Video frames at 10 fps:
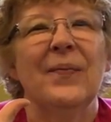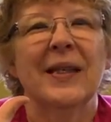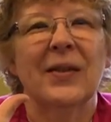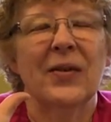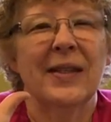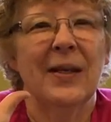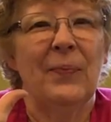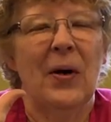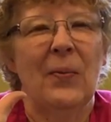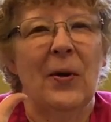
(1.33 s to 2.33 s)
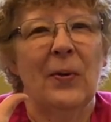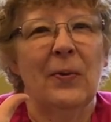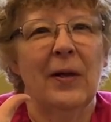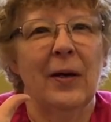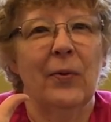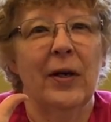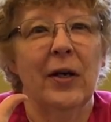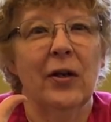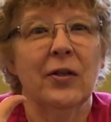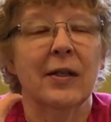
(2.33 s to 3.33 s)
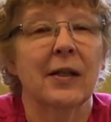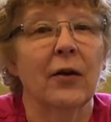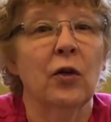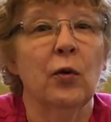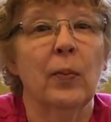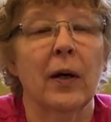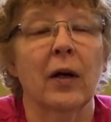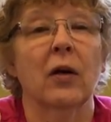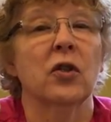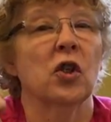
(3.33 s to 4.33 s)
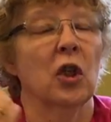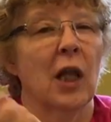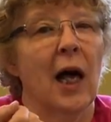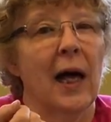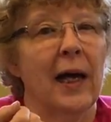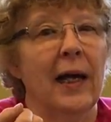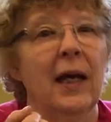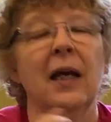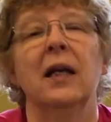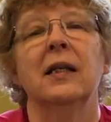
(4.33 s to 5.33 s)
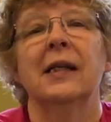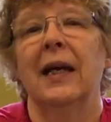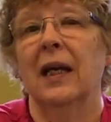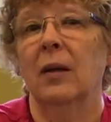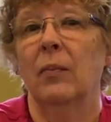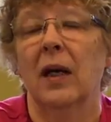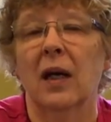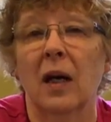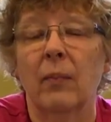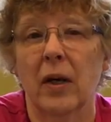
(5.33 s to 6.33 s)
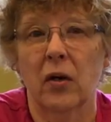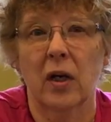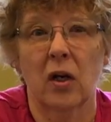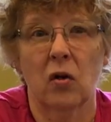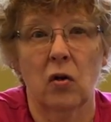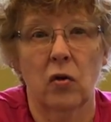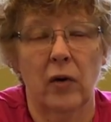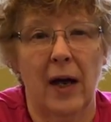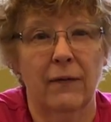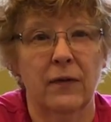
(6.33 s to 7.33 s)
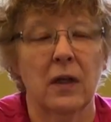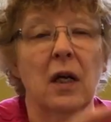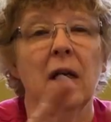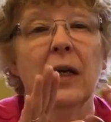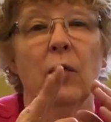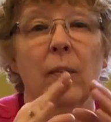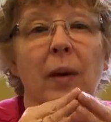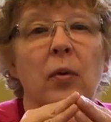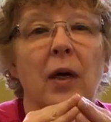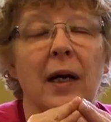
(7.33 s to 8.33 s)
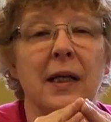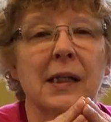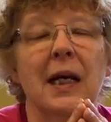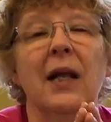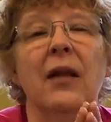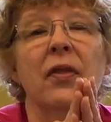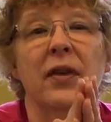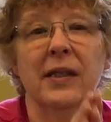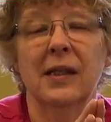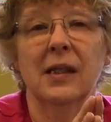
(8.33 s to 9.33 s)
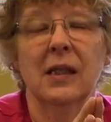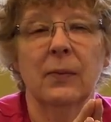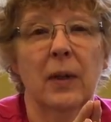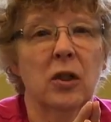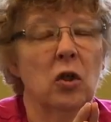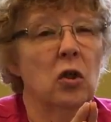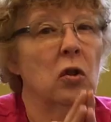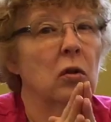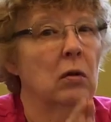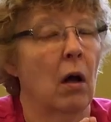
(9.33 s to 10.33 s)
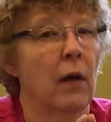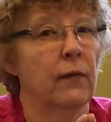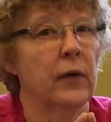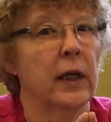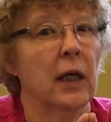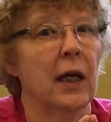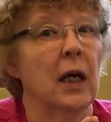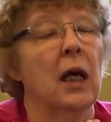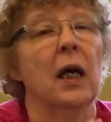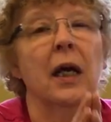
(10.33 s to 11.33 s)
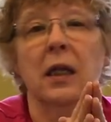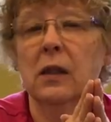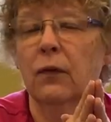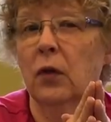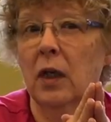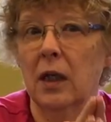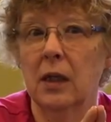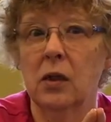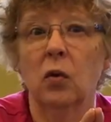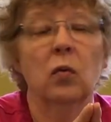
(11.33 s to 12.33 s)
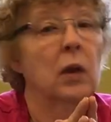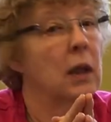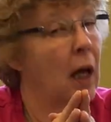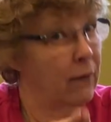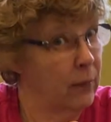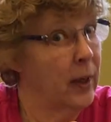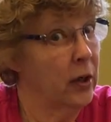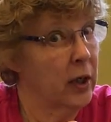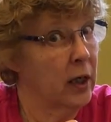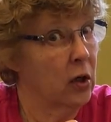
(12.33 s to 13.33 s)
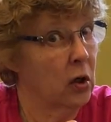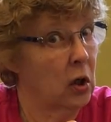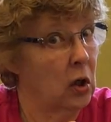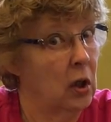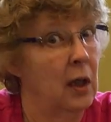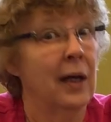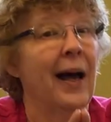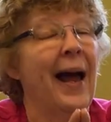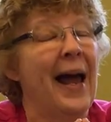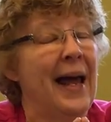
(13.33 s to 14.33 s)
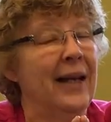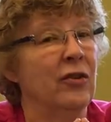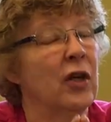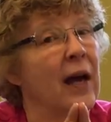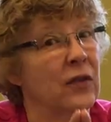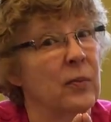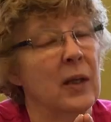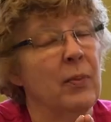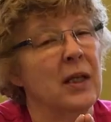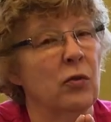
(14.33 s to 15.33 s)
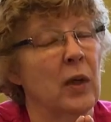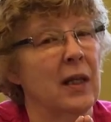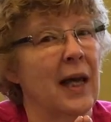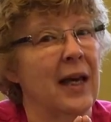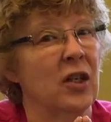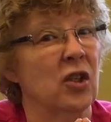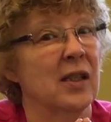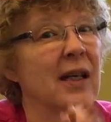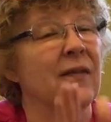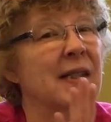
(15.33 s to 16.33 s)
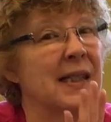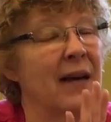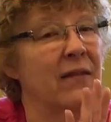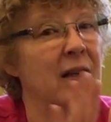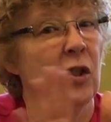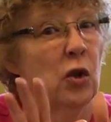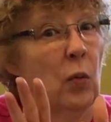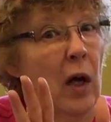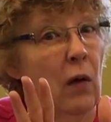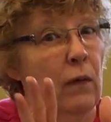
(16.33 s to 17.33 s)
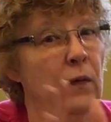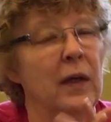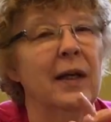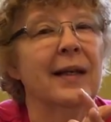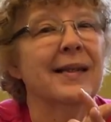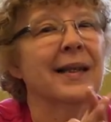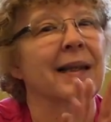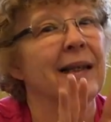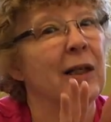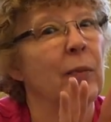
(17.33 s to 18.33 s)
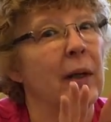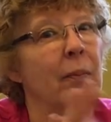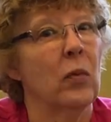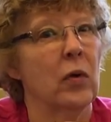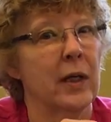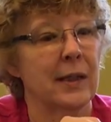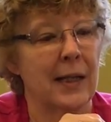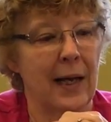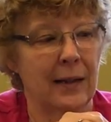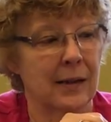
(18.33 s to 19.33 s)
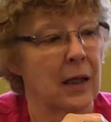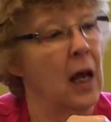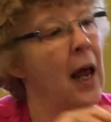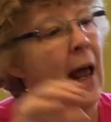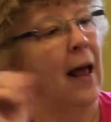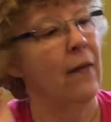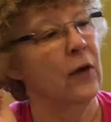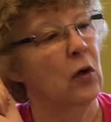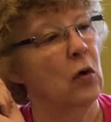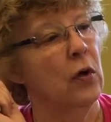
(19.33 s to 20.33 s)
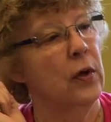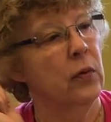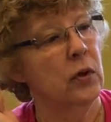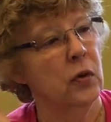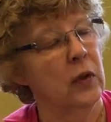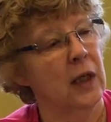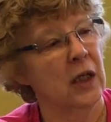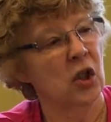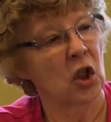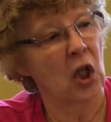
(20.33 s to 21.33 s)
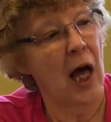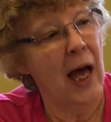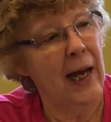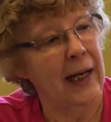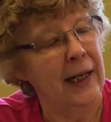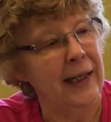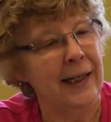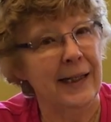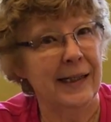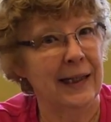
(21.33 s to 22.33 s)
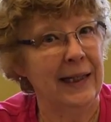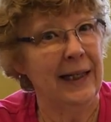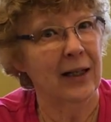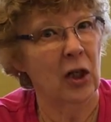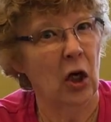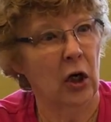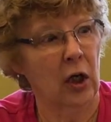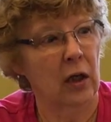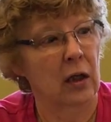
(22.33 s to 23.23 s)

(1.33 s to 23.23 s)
Miss Chris at Palm Harbor Library here to tell you about our July Take and Make American Girl Craft. Now remember guys, this is a special offering. It's for kids who love American Girl and you have to be between the ages of 7 and 12. It's a little bit more intense. And the girl that we're doing in July is Lea Clark.